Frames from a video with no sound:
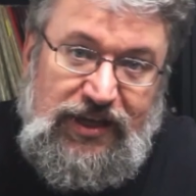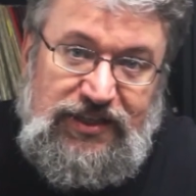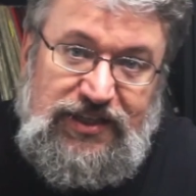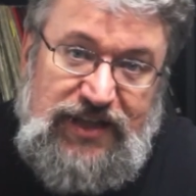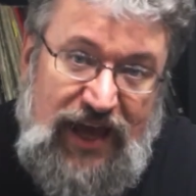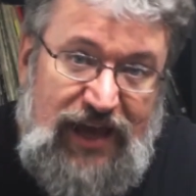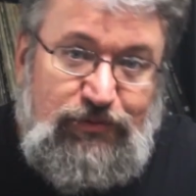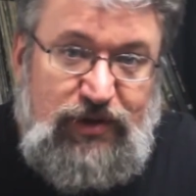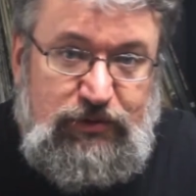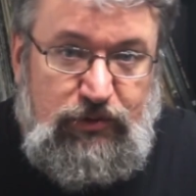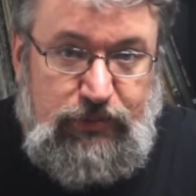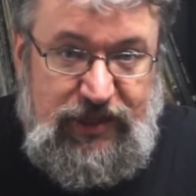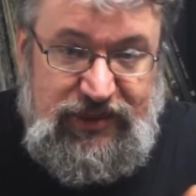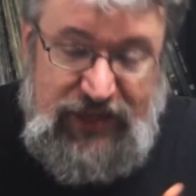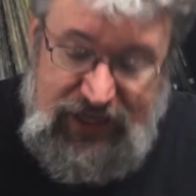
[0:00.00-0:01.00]
Today we
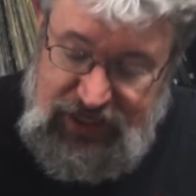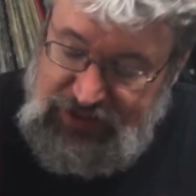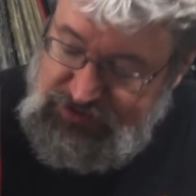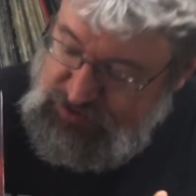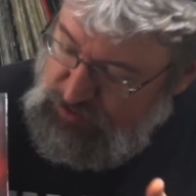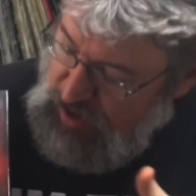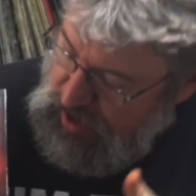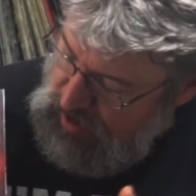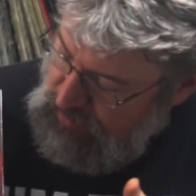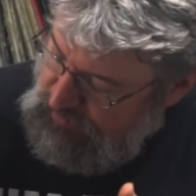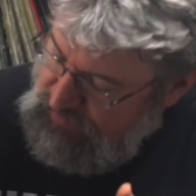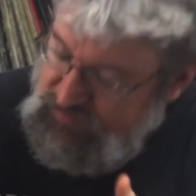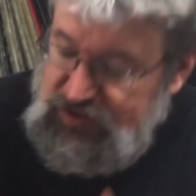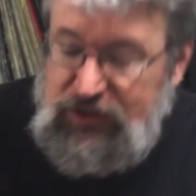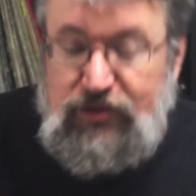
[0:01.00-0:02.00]
will be thinking through our
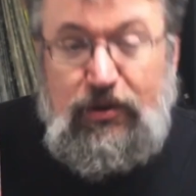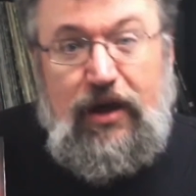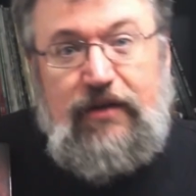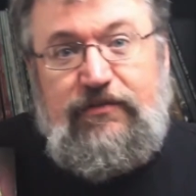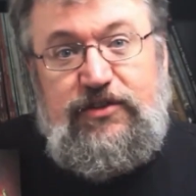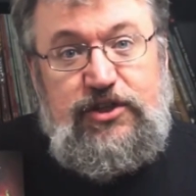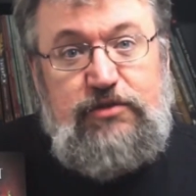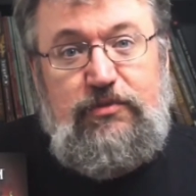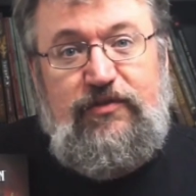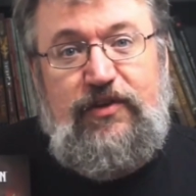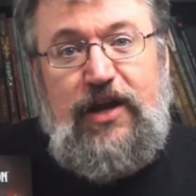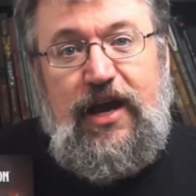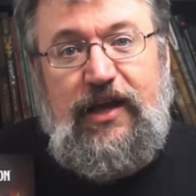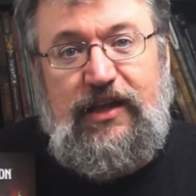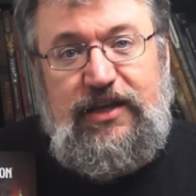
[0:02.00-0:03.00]
review of Tomb of
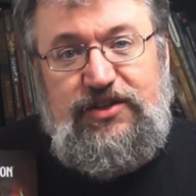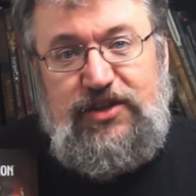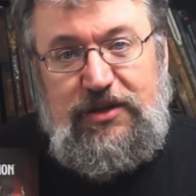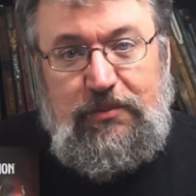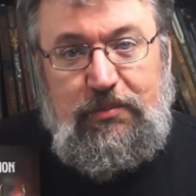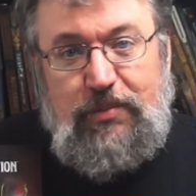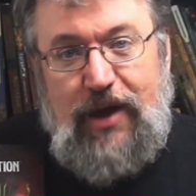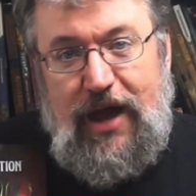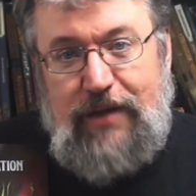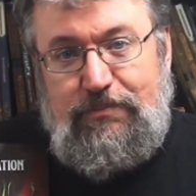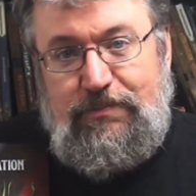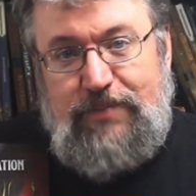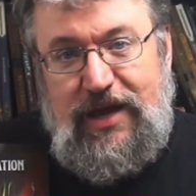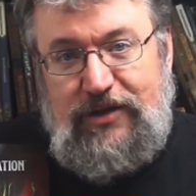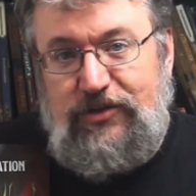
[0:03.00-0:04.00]
Annihilation by
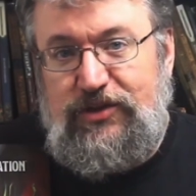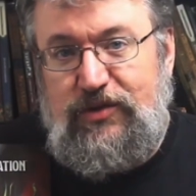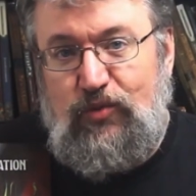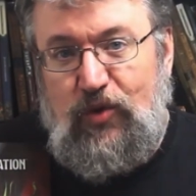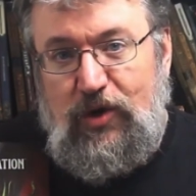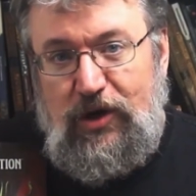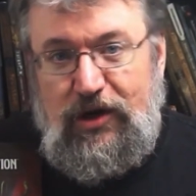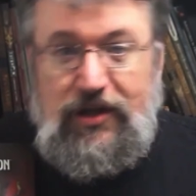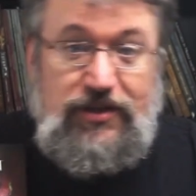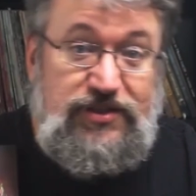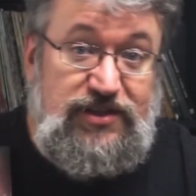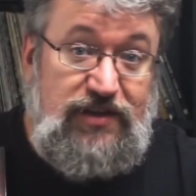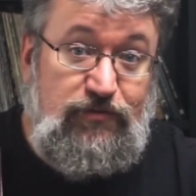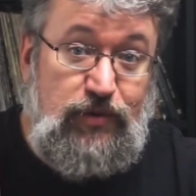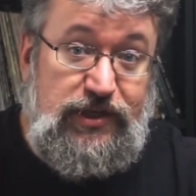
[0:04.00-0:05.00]
Pendleton Ward,
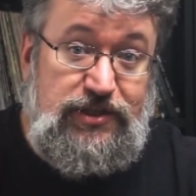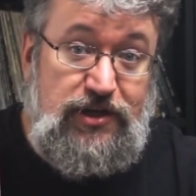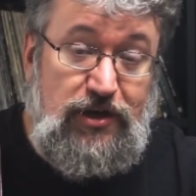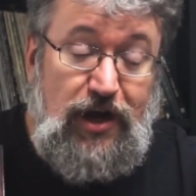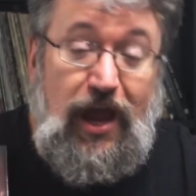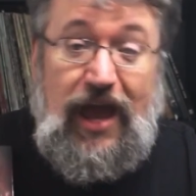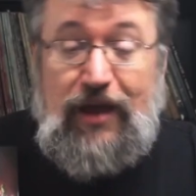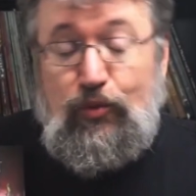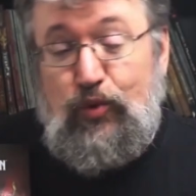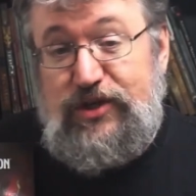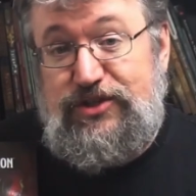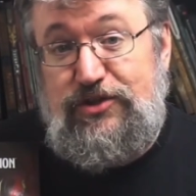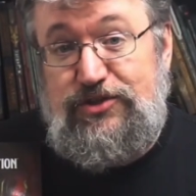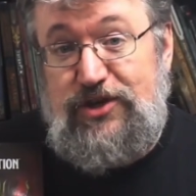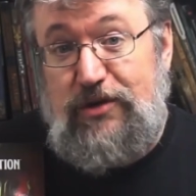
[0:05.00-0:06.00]
Steve Winter, and
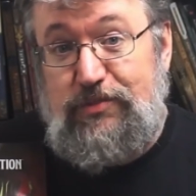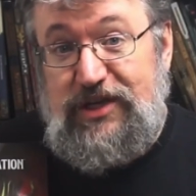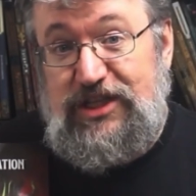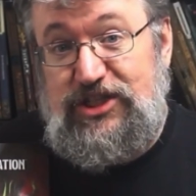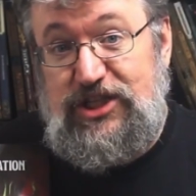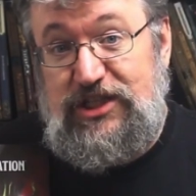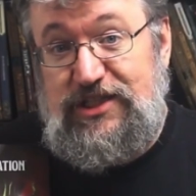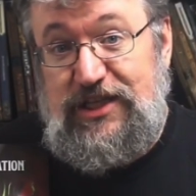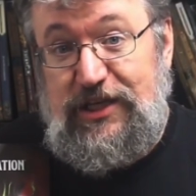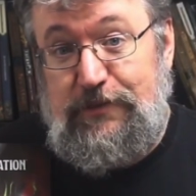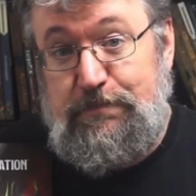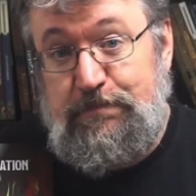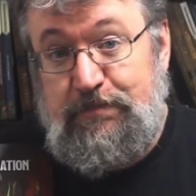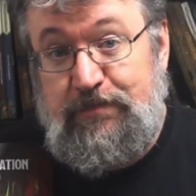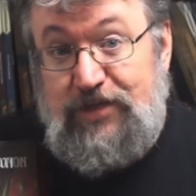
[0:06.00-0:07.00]
Wizards RPG
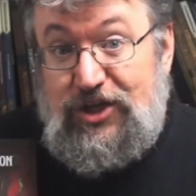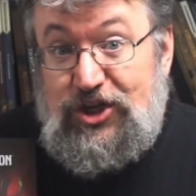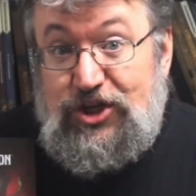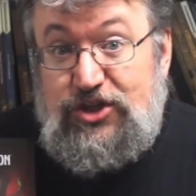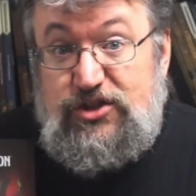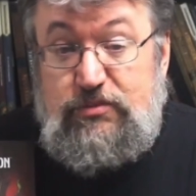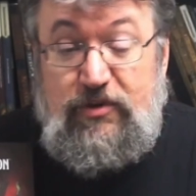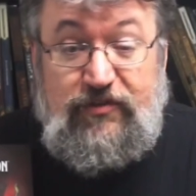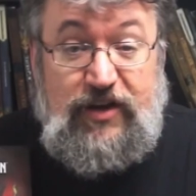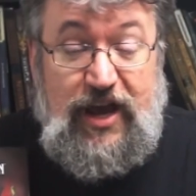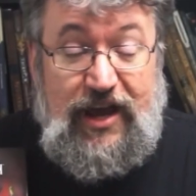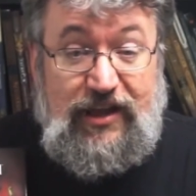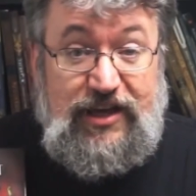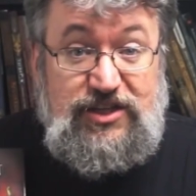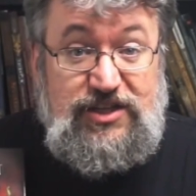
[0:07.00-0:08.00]
team. Tomb of
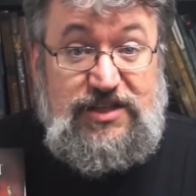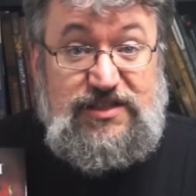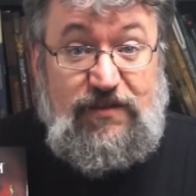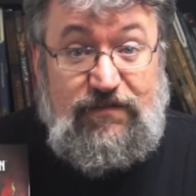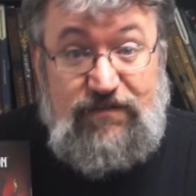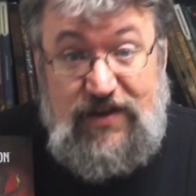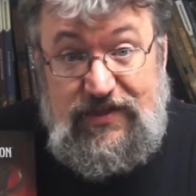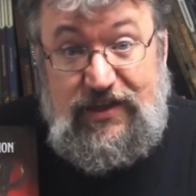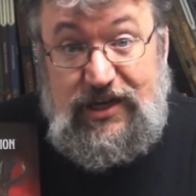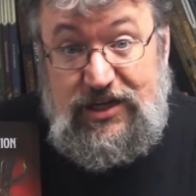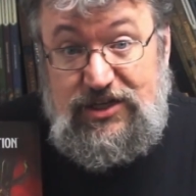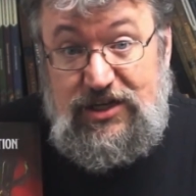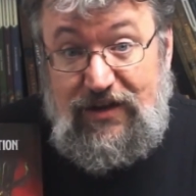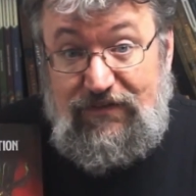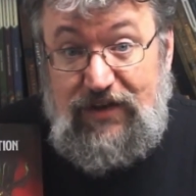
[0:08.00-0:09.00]
Annihilation is a 5th
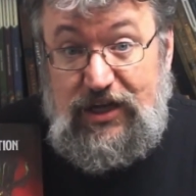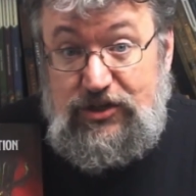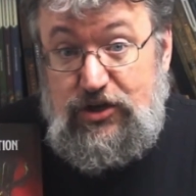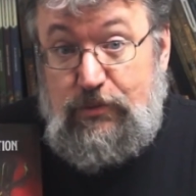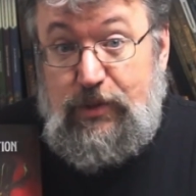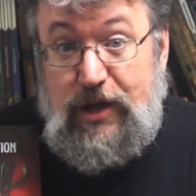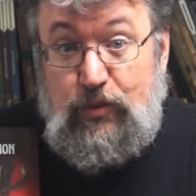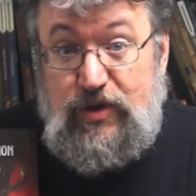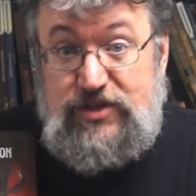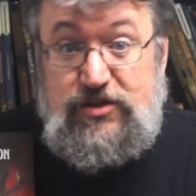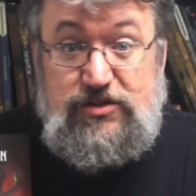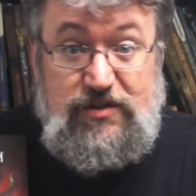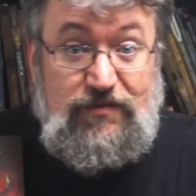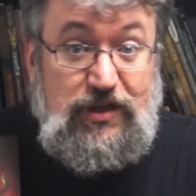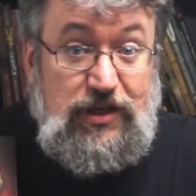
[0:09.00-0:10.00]
edition adventure by Wizards
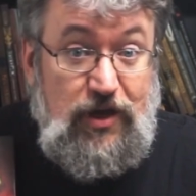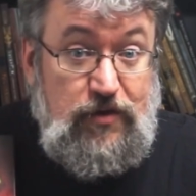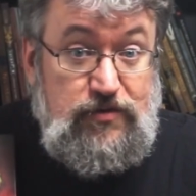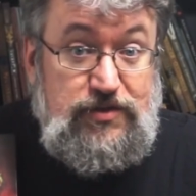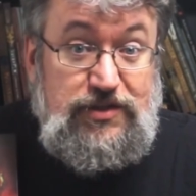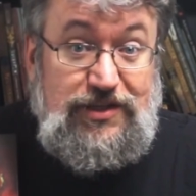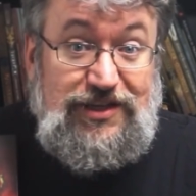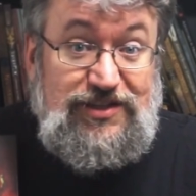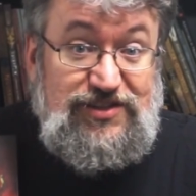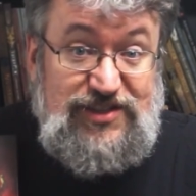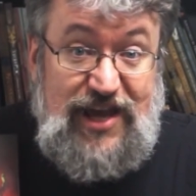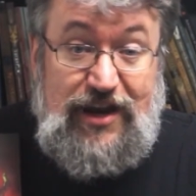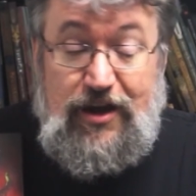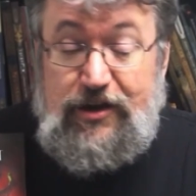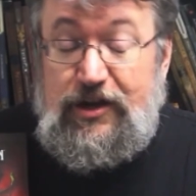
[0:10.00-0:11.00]
of the Coast that is
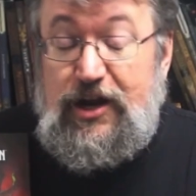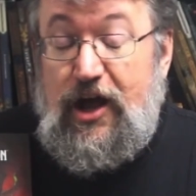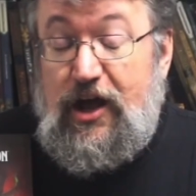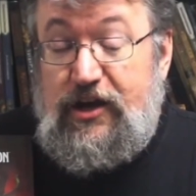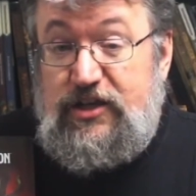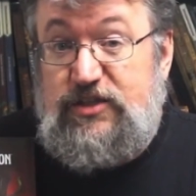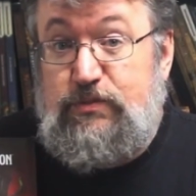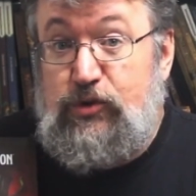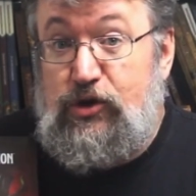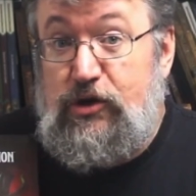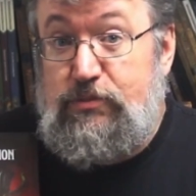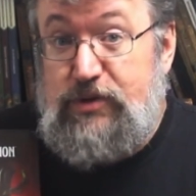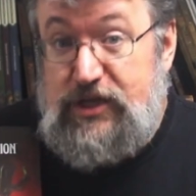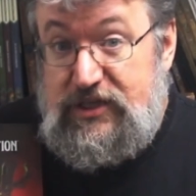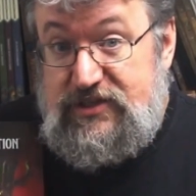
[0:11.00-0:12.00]
set on an unexplored
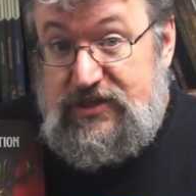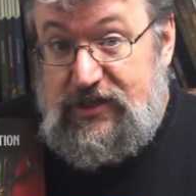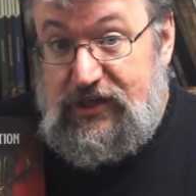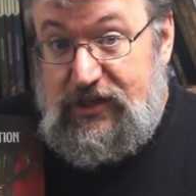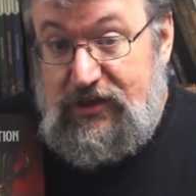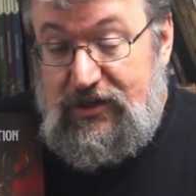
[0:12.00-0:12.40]
peninsula.